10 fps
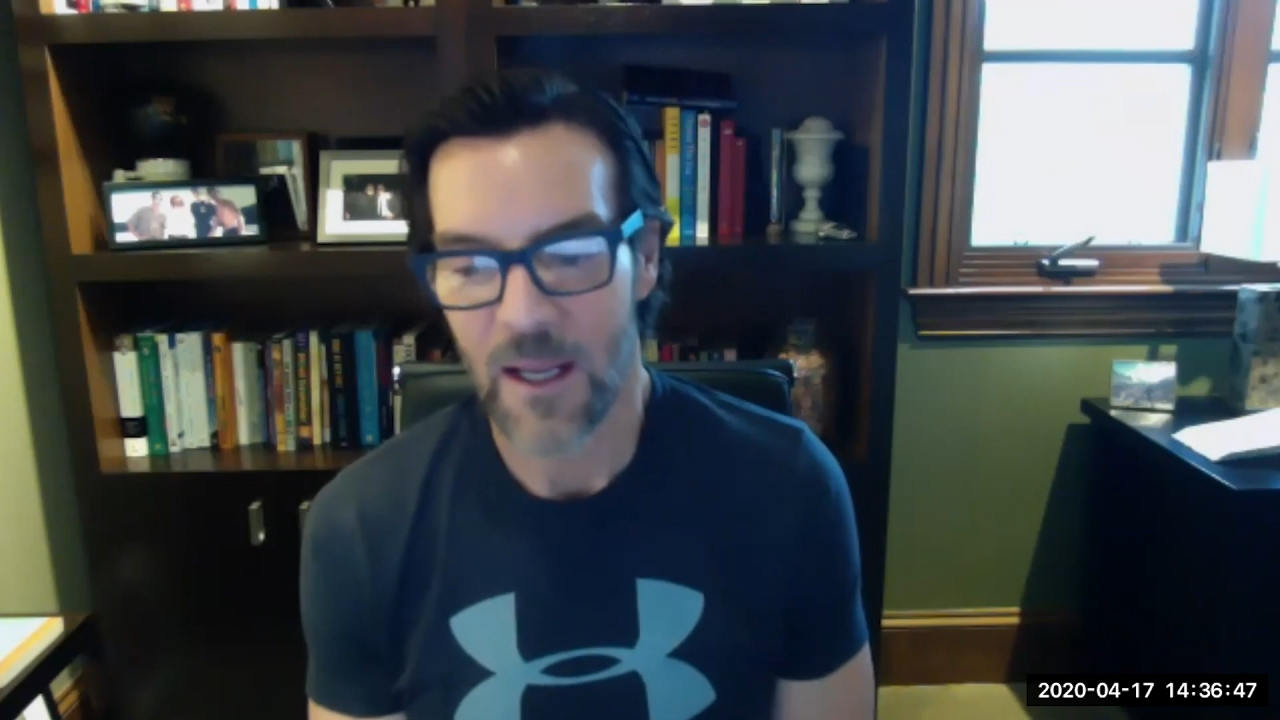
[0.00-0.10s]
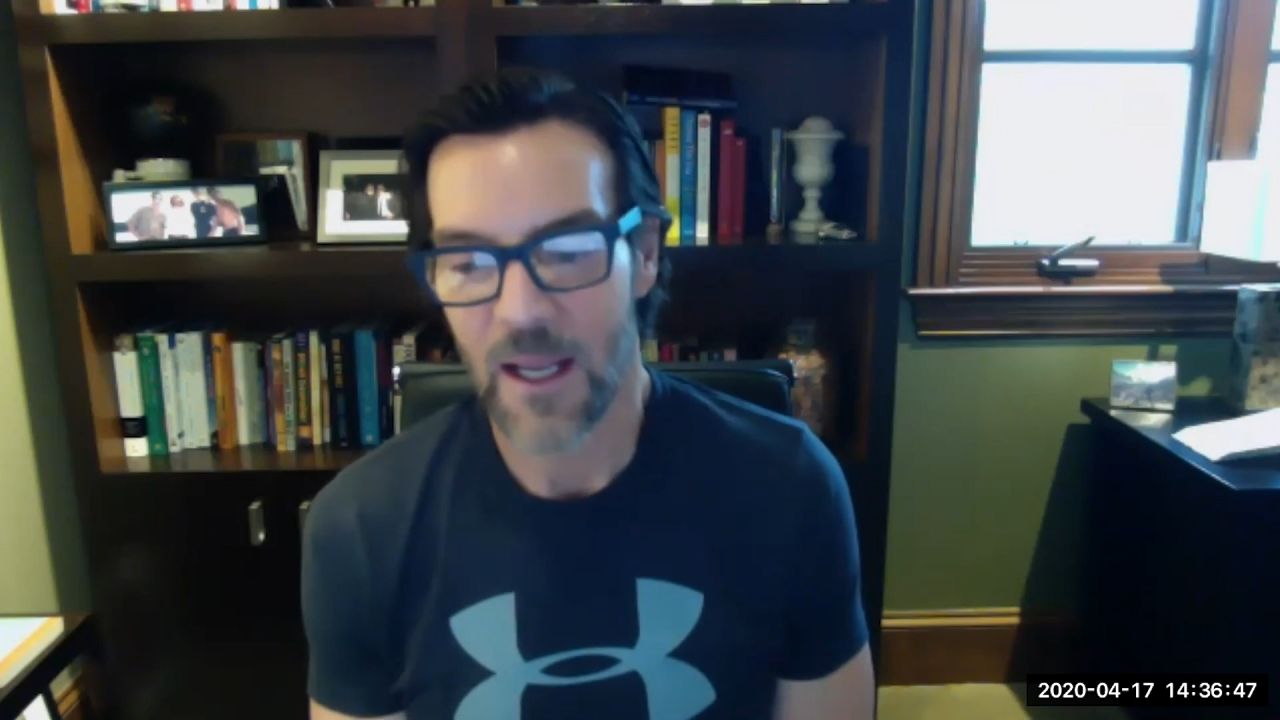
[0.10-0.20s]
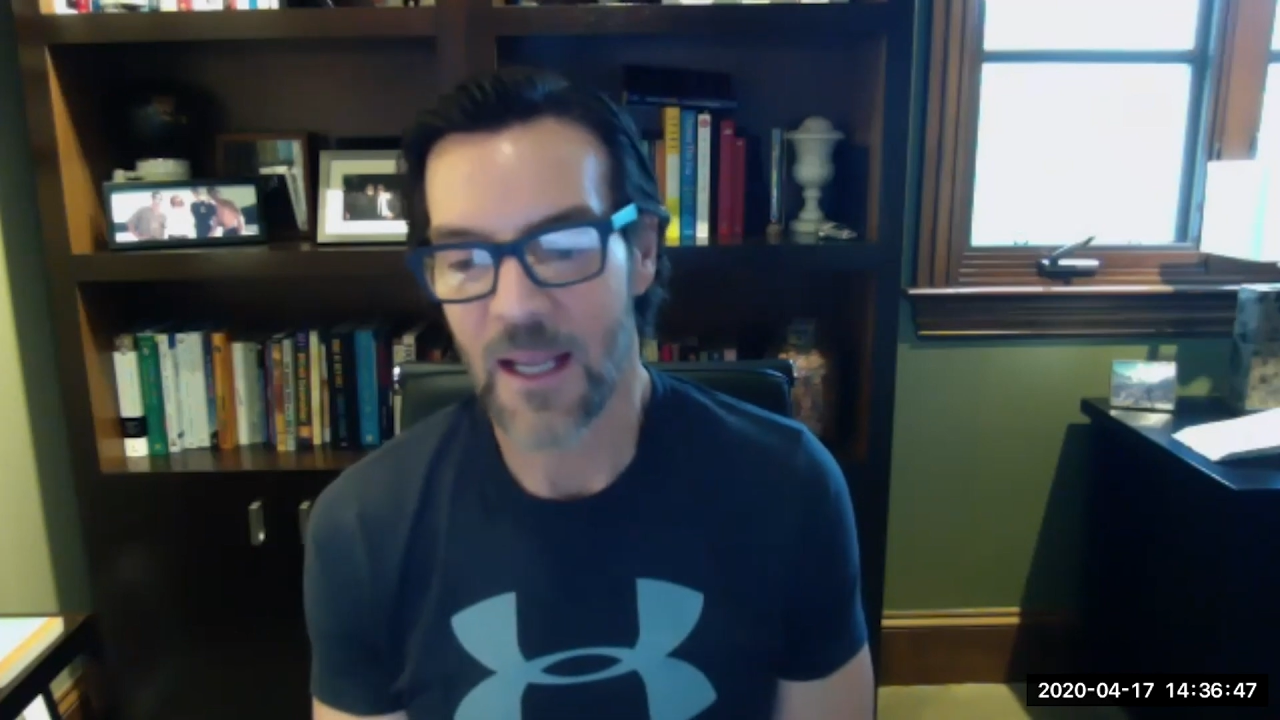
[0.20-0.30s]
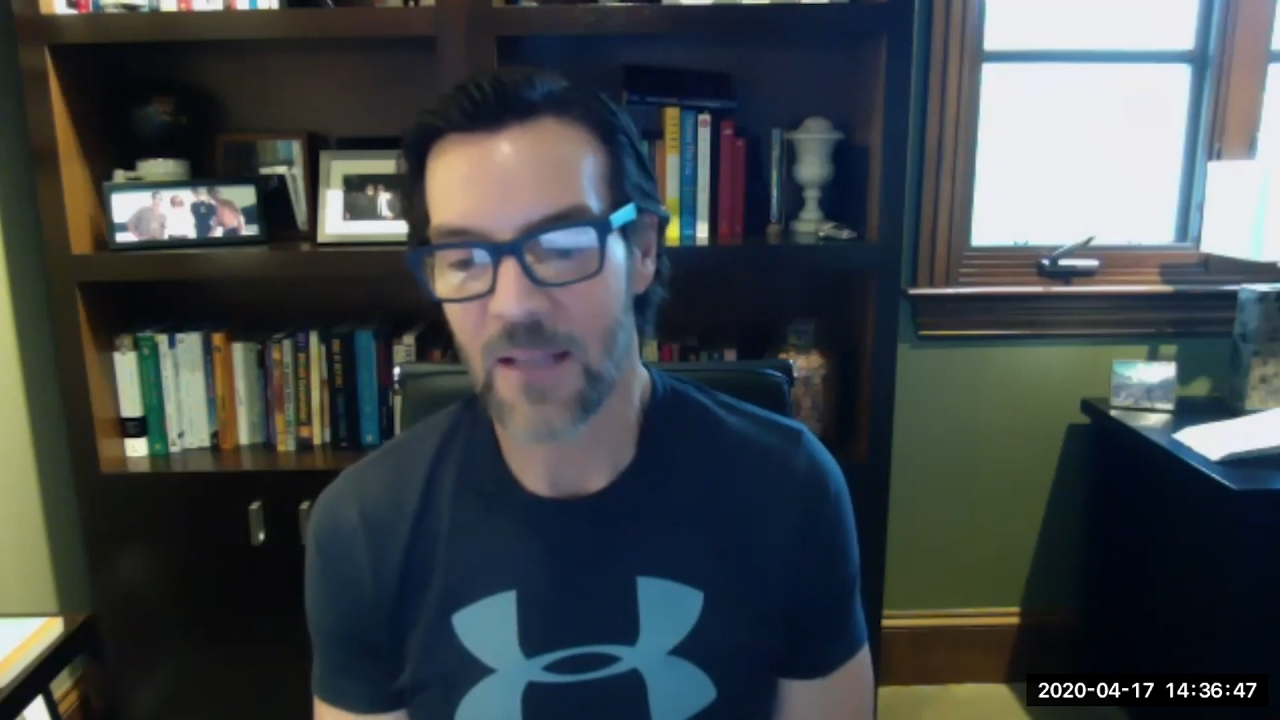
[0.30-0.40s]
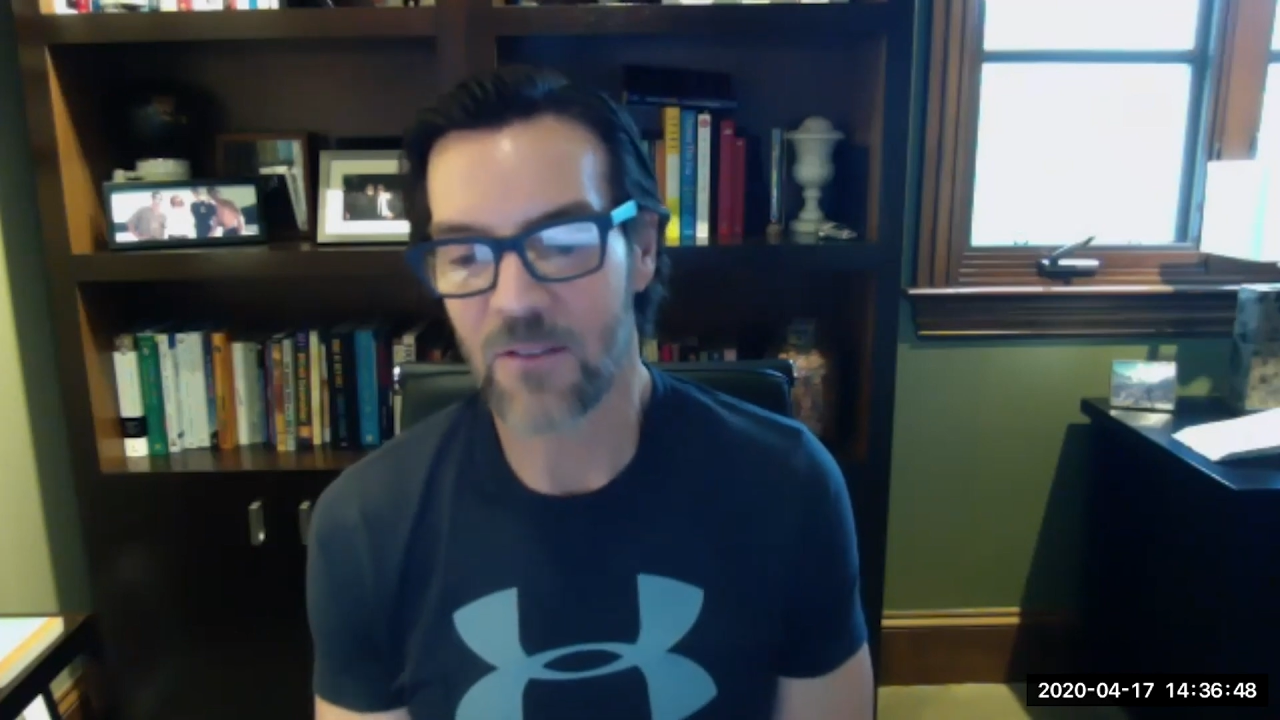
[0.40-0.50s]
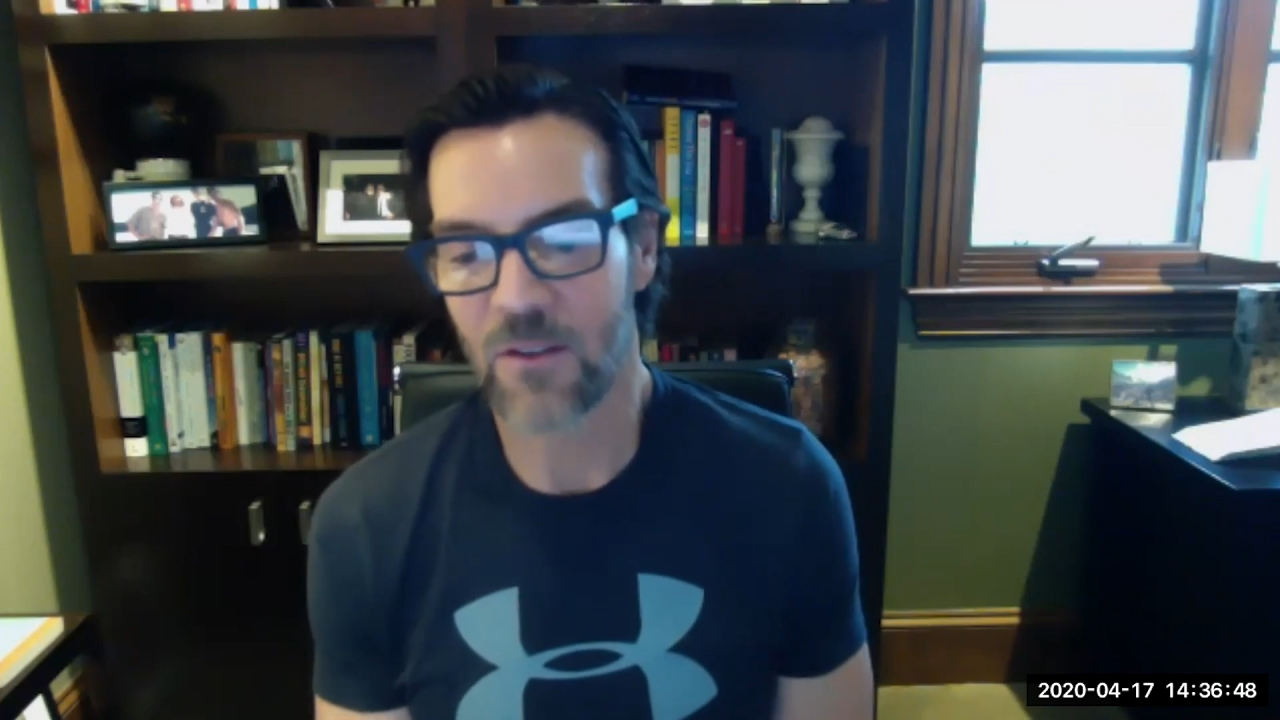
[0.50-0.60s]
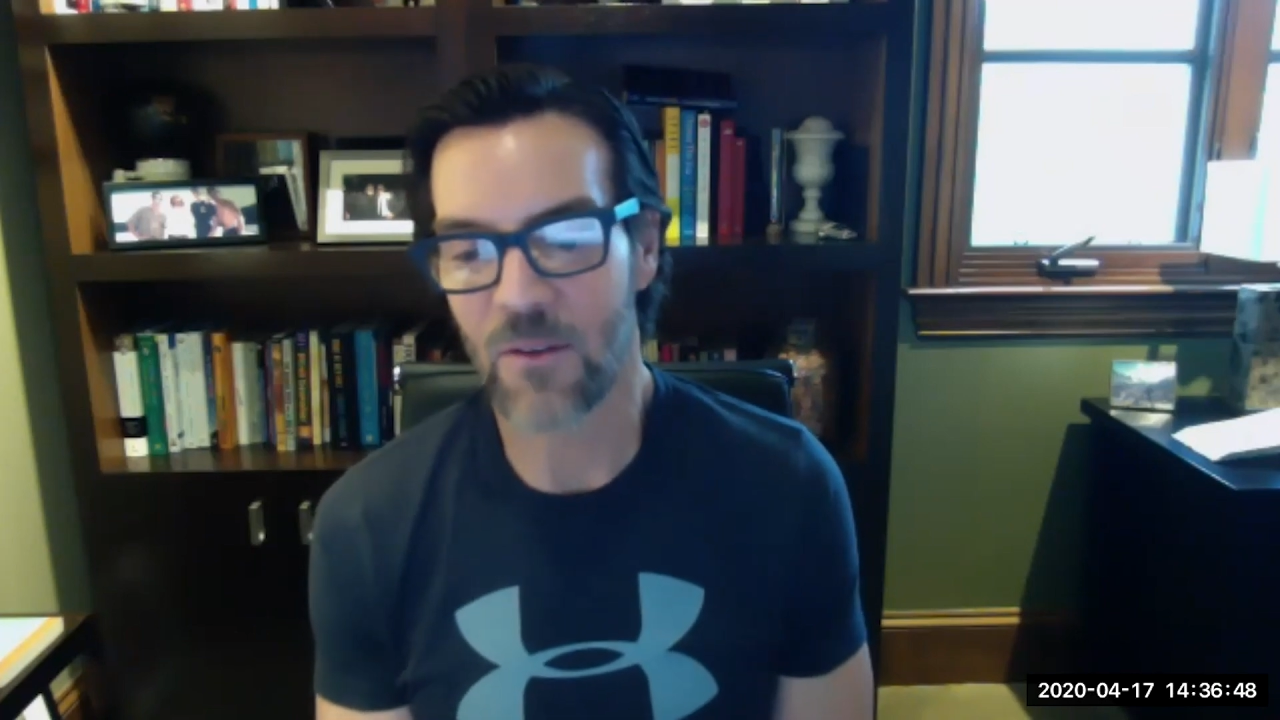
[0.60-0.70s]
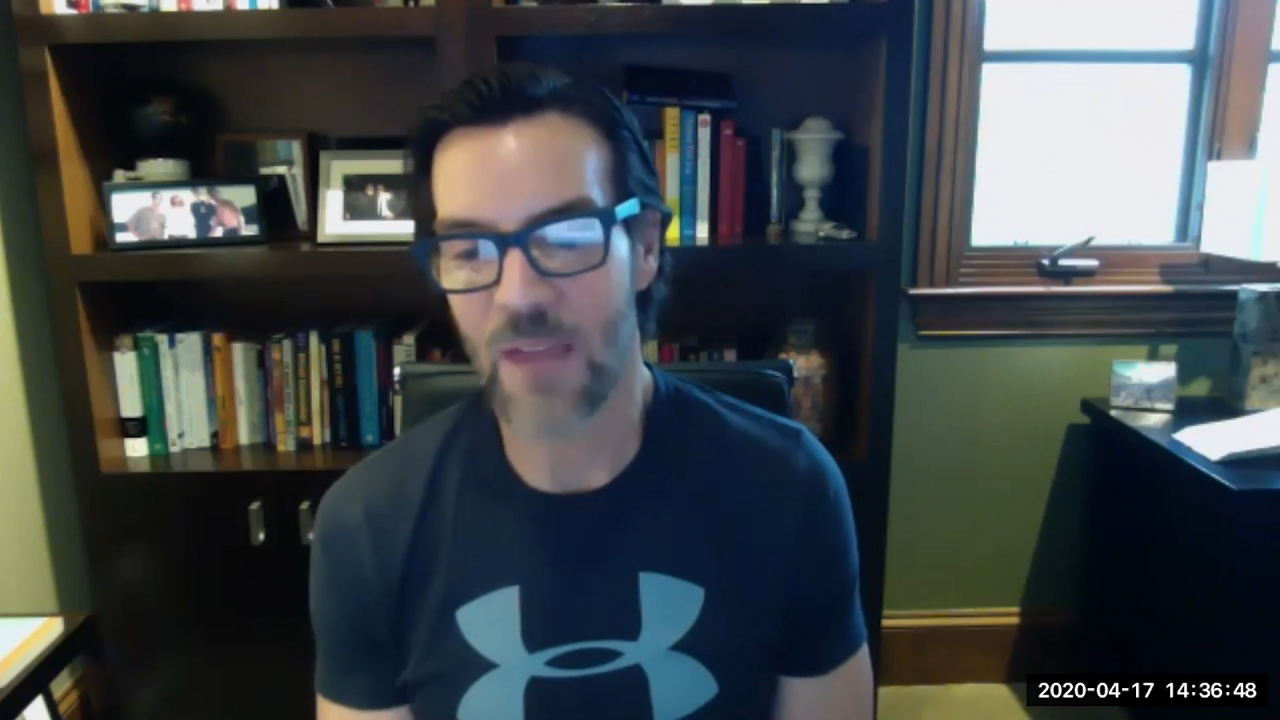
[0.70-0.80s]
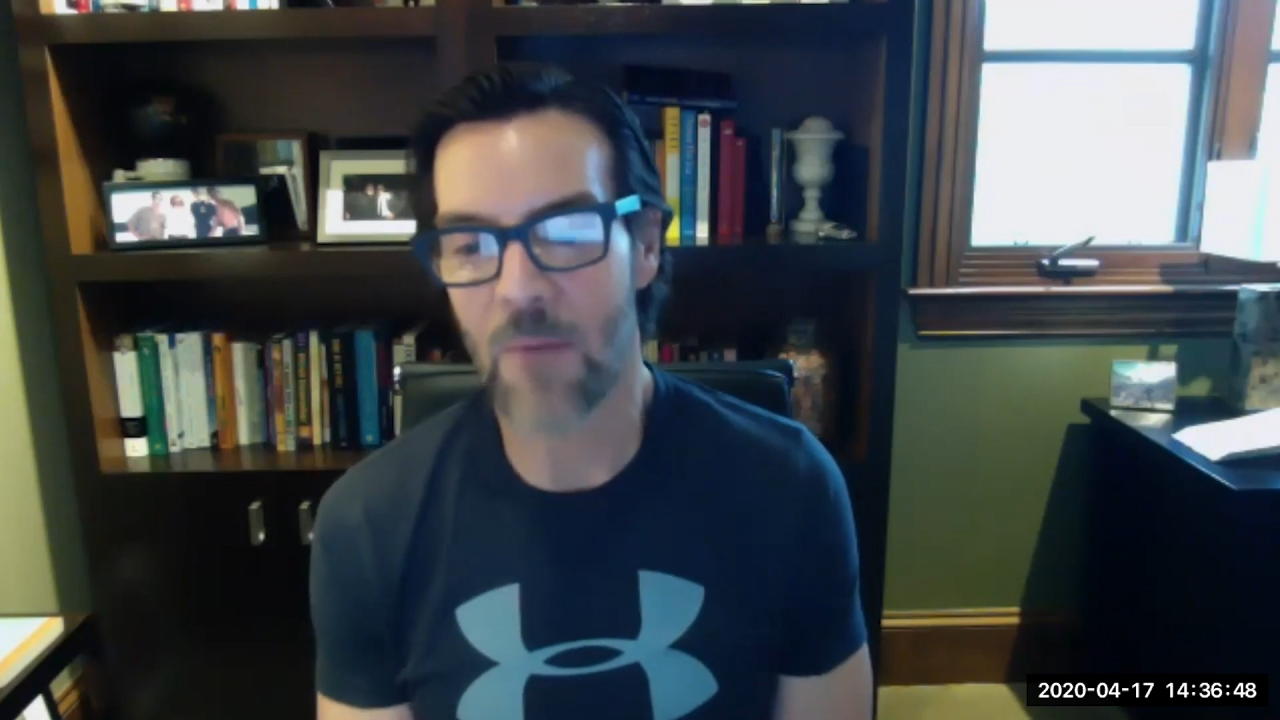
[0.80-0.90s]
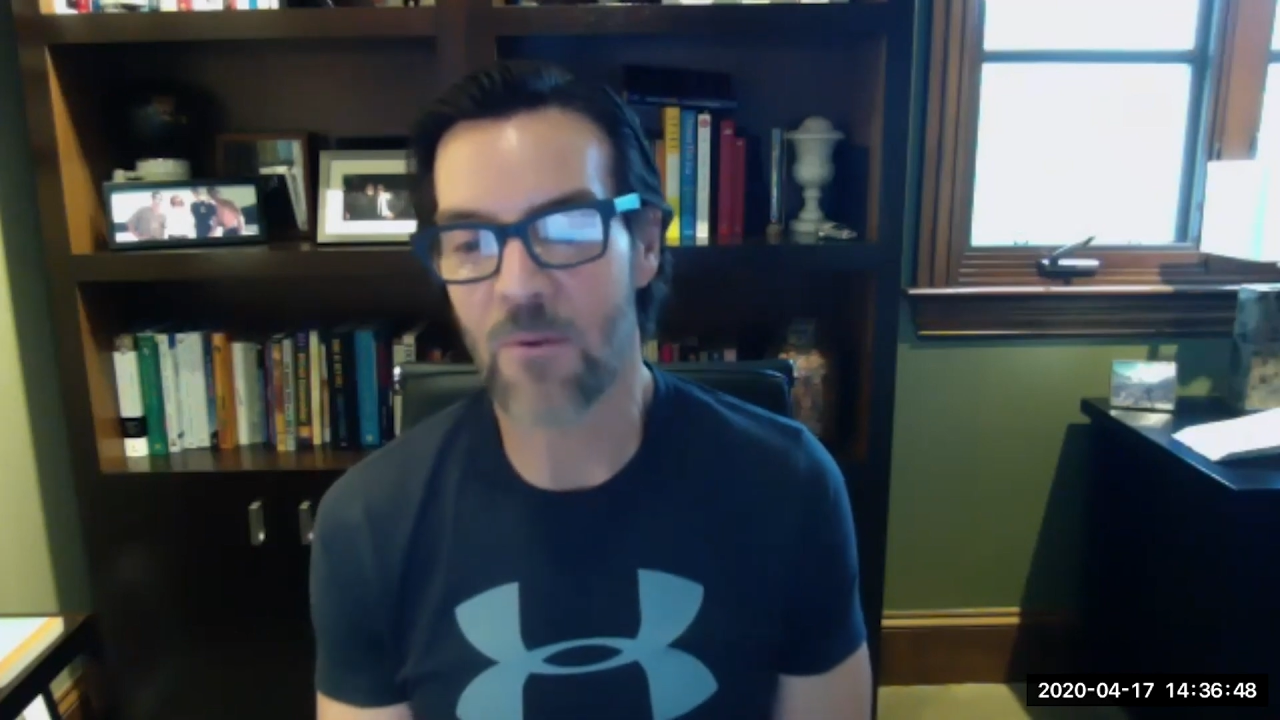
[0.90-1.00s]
And so that